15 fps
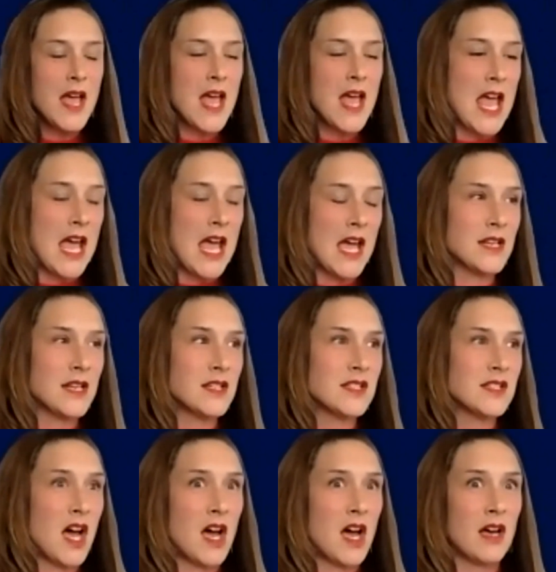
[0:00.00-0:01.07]
And,
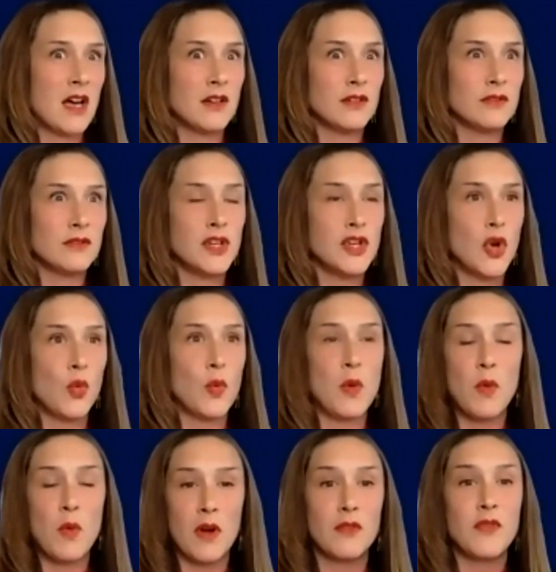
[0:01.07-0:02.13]
we
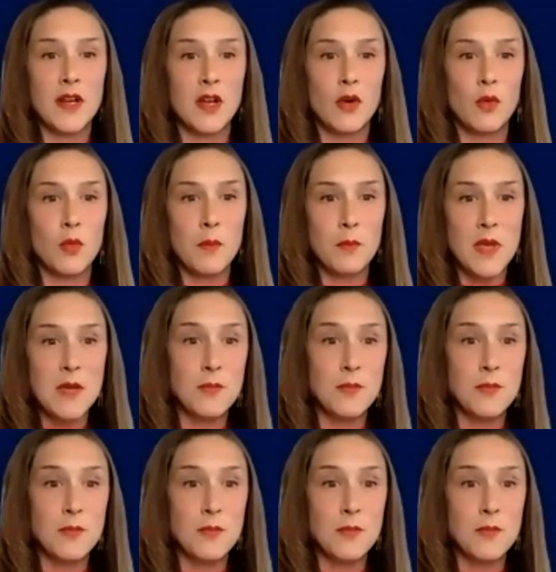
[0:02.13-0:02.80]
want to find out what